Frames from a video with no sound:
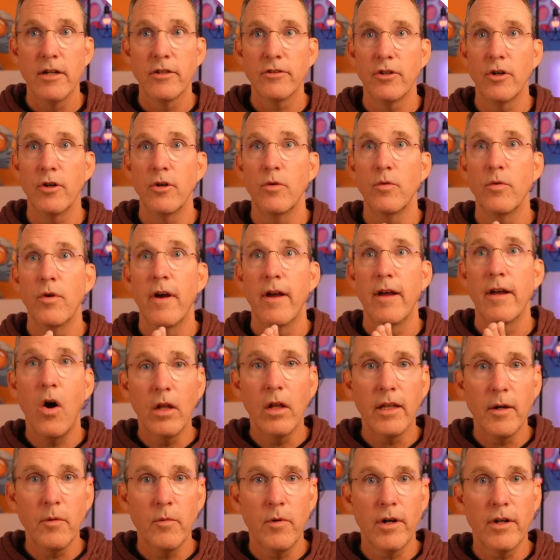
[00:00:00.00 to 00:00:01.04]
So
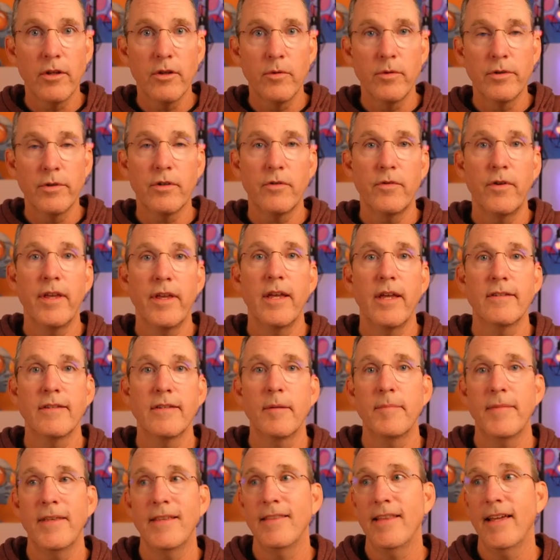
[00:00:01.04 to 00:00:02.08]
all I want to do is create
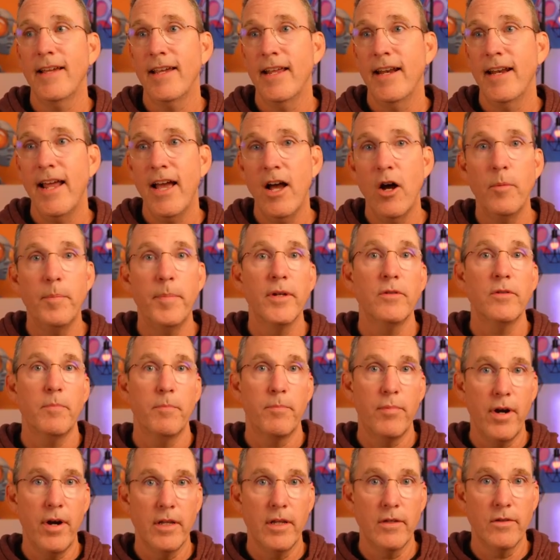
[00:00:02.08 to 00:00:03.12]
something that can help us
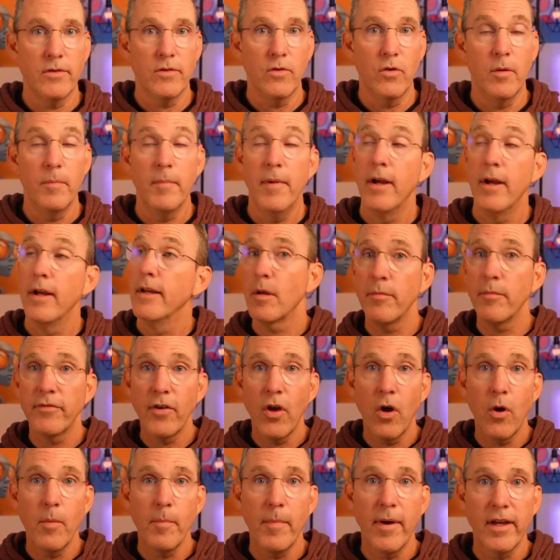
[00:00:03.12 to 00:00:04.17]
brainstorm. Some of
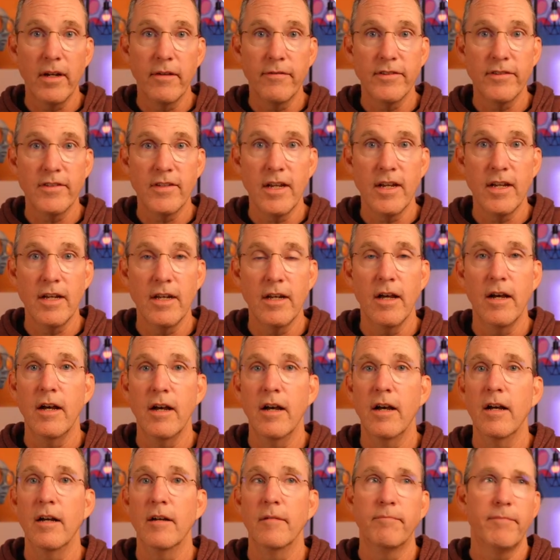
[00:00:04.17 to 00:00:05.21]
y'all might have seen
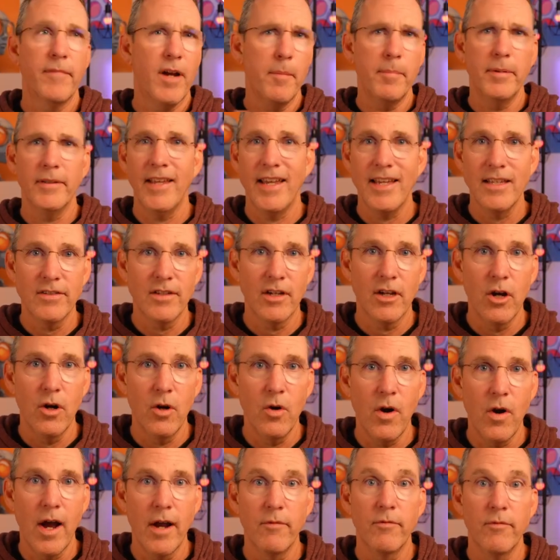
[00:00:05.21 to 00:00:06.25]
uh, a couple days
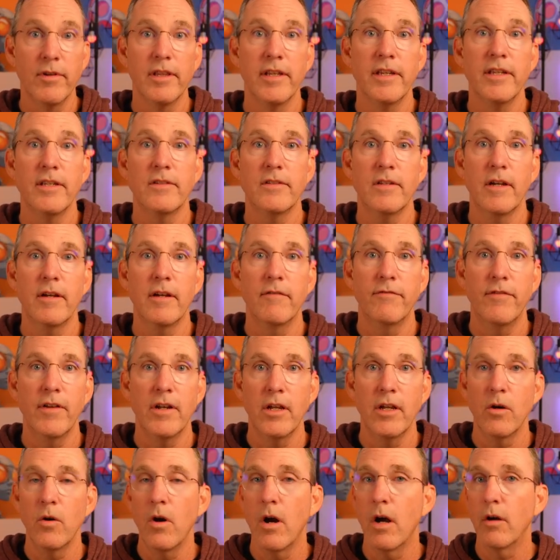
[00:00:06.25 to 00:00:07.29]
ago, I released a
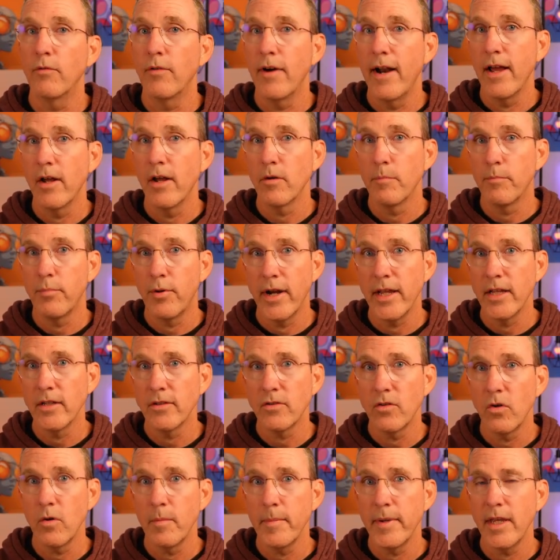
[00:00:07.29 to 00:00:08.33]
video around
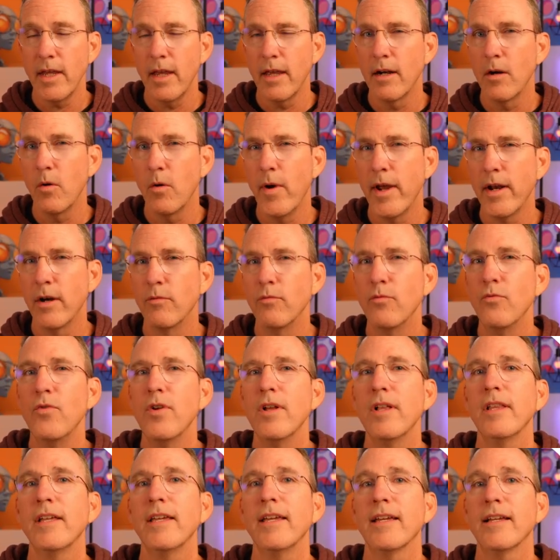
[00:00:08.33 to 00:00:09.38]
brainstorming and a way to
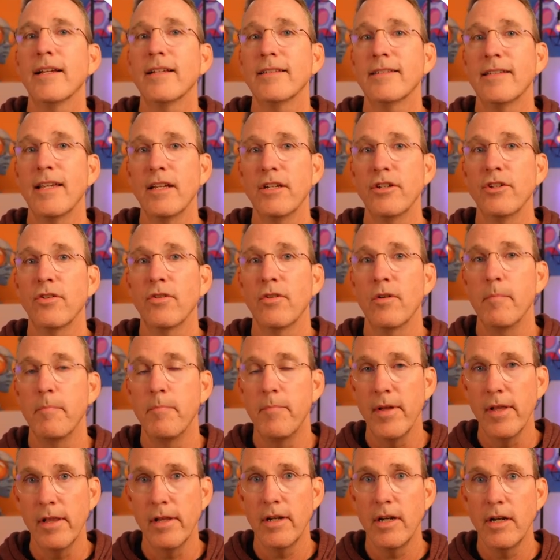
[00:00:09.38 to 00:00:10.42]
really extend your
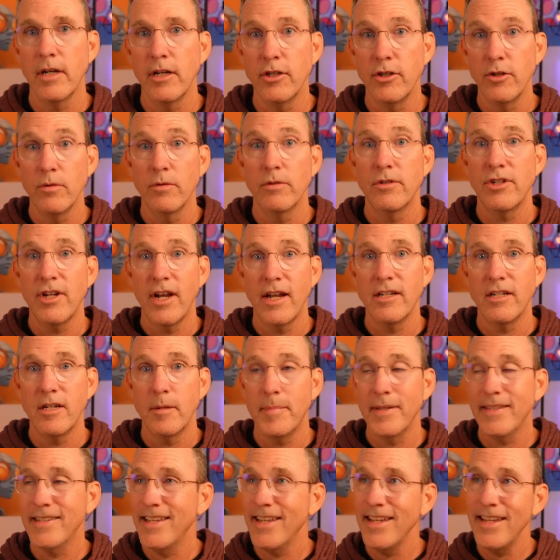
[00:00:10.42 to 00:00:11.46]
ability to use
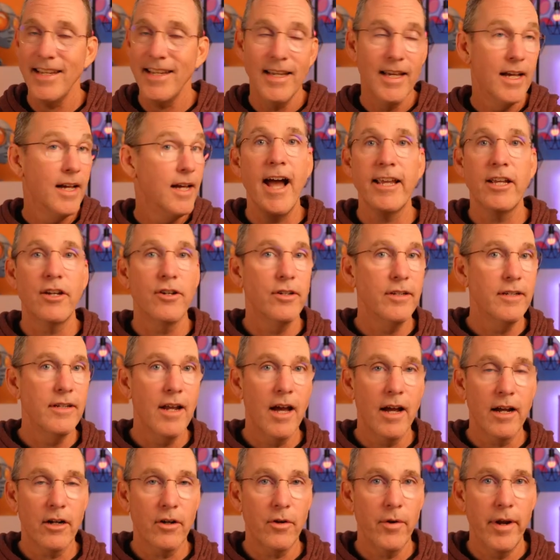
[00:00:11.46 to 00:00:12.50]
ChatGPT. I could
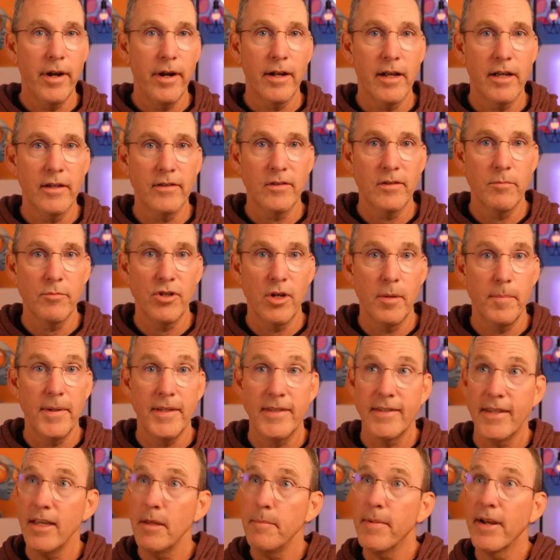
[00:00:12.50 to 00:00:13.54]
not create a custom
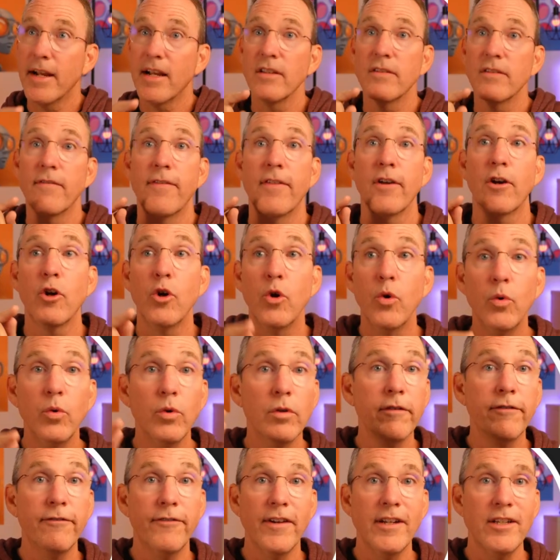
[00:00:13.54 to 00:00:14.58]
GPT because of the
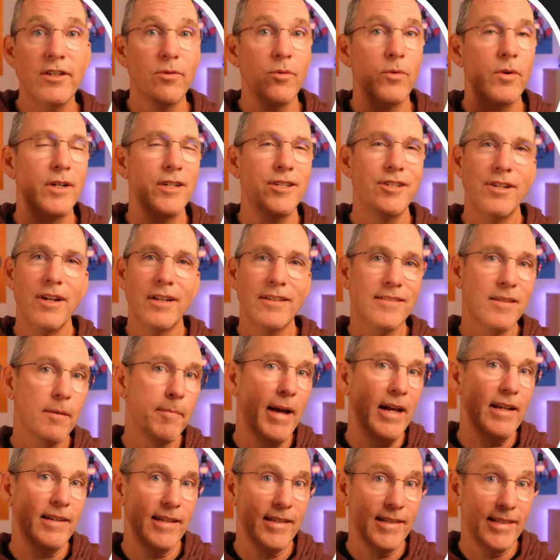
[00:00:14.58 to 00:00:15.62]
cool feature we're just
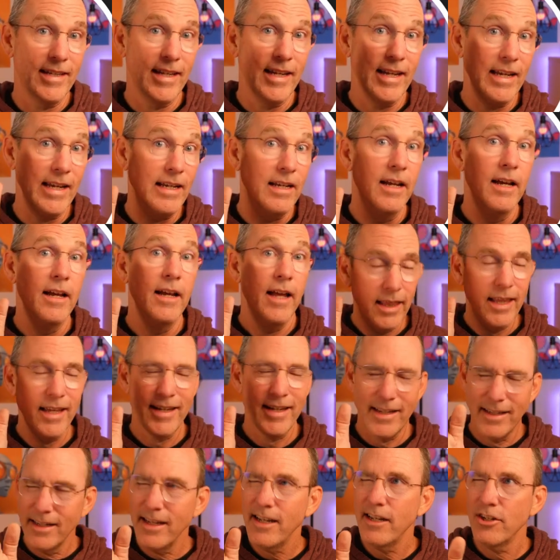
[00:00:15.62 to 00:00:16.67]
about to see,
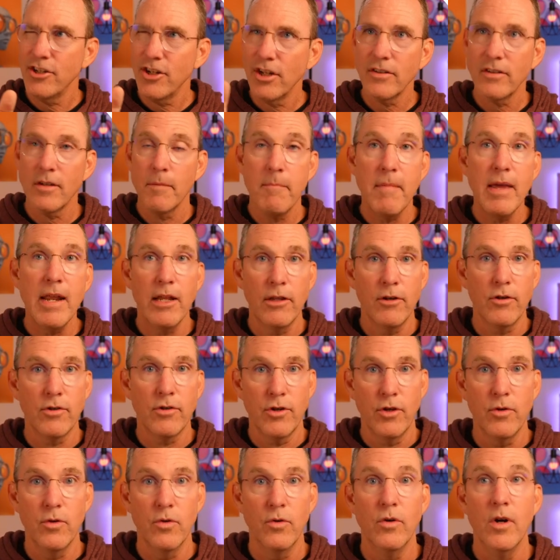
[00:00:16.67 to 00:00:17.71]
like in just a minute or
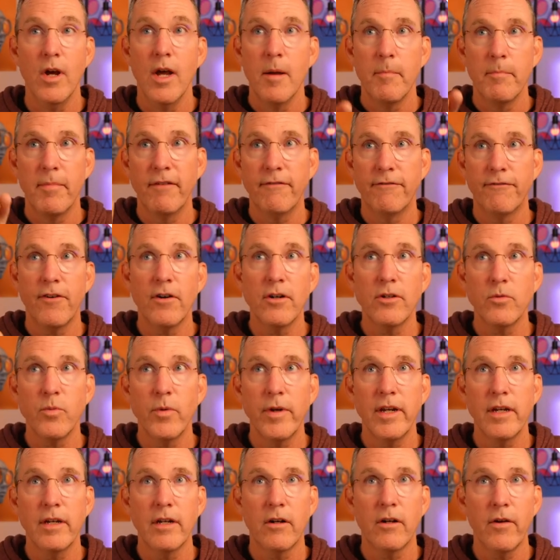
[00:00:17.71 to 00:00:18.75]
two. But first we
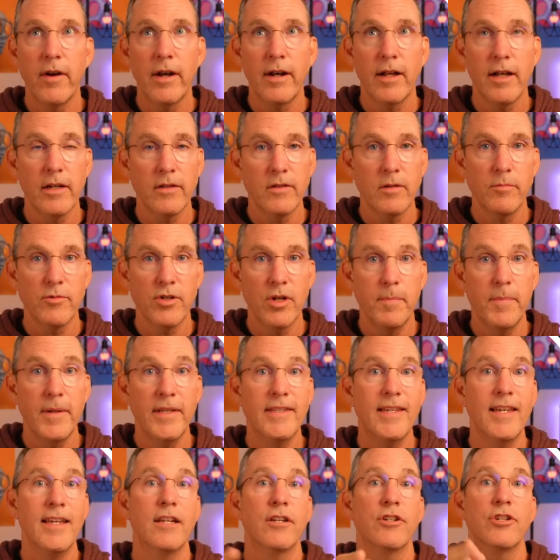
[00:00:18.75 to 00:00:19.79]
need to create a custom
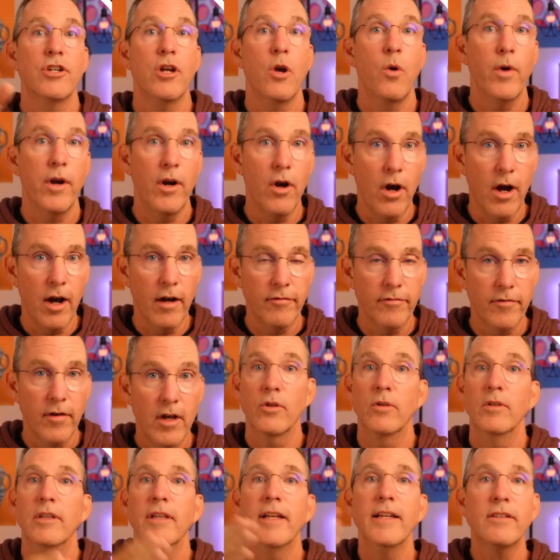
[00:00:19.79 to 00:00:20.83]
GPT to show it off.
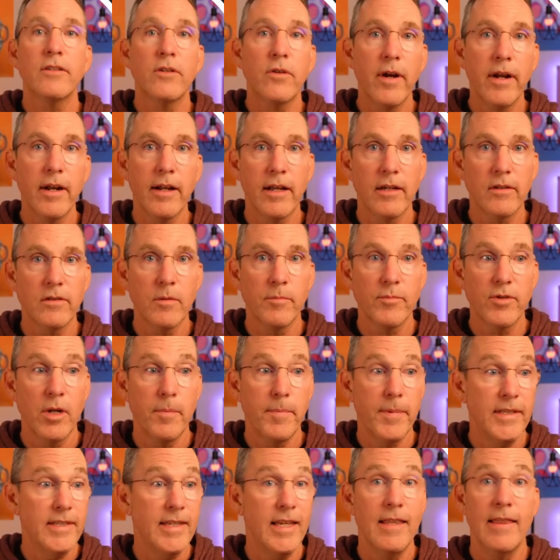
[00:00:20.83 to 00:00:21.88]
So let's create a custom
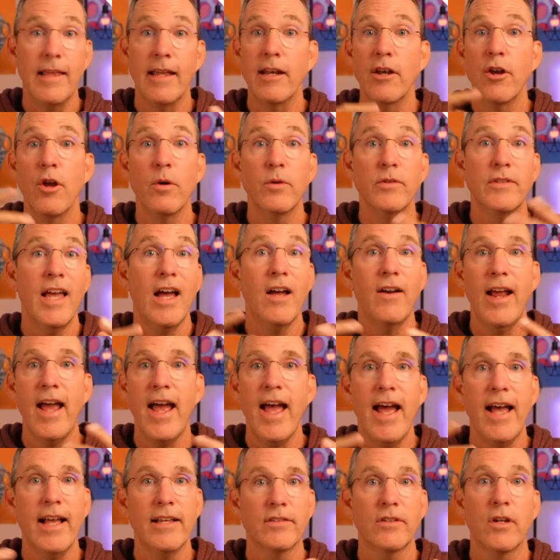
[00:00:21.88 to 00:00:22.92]
GPT that knows how to
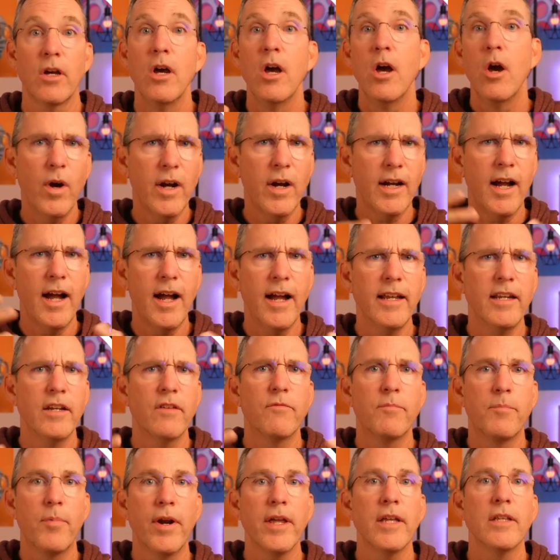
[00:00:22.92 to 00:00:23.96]
ask, what kind
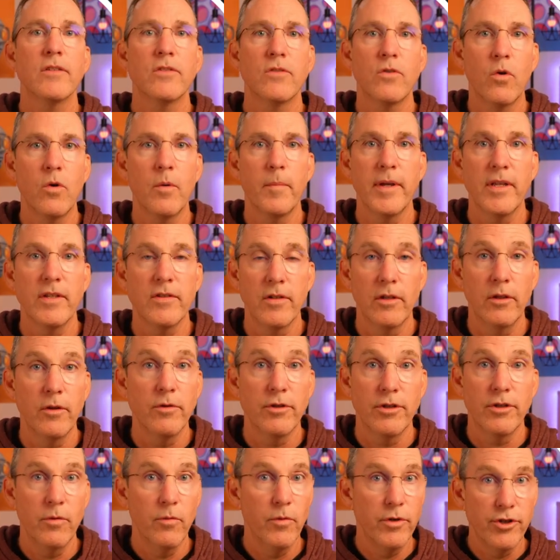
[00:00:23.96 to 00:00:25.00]
of brainstorming
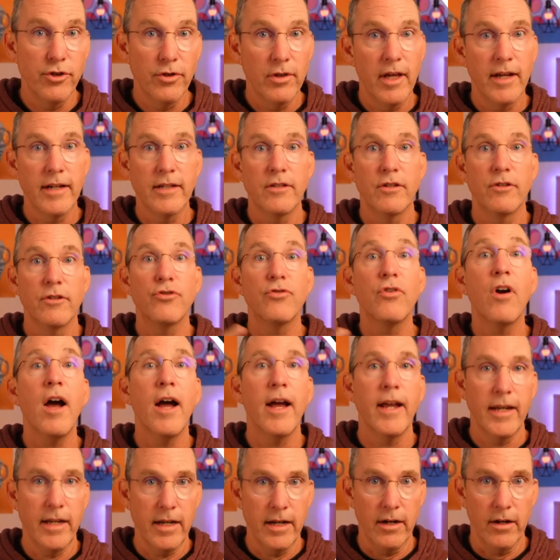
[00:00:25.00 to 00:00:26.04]
solution would you like to
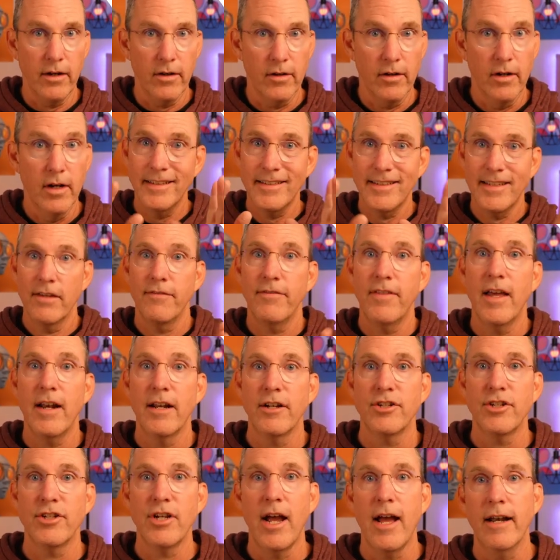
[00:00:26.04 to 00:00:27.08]
try here? Let's give that
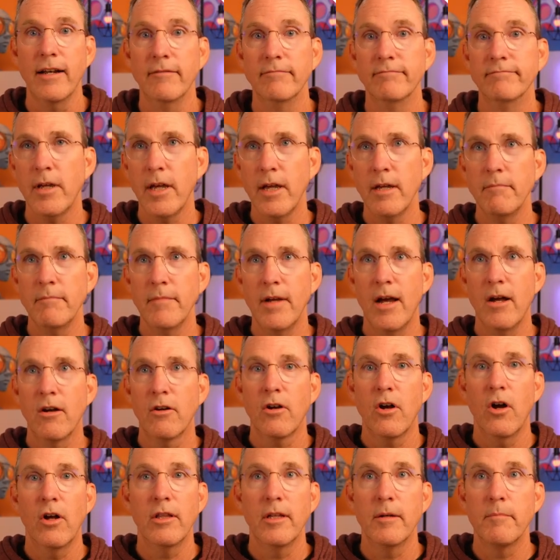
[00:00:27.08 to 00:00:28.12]
a shot. Okay, I'll
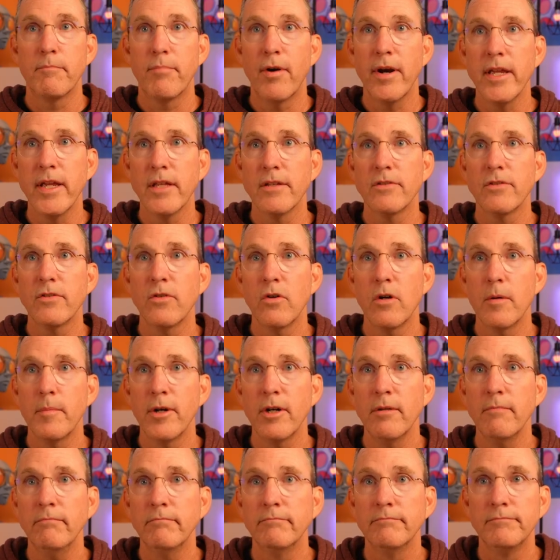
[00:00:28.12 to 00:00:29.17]
call it
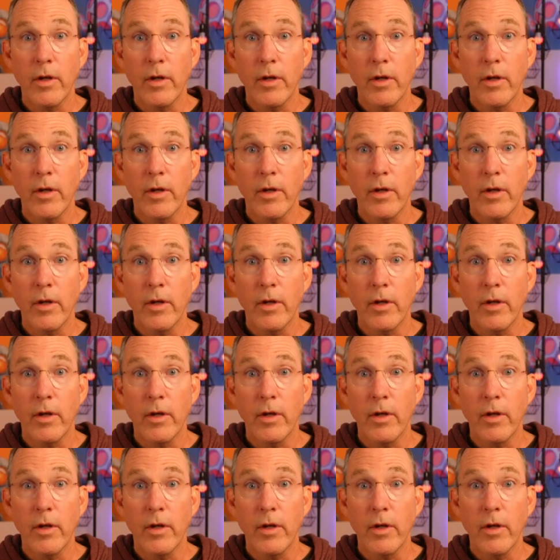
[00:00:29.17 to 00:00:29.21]
brainstormer.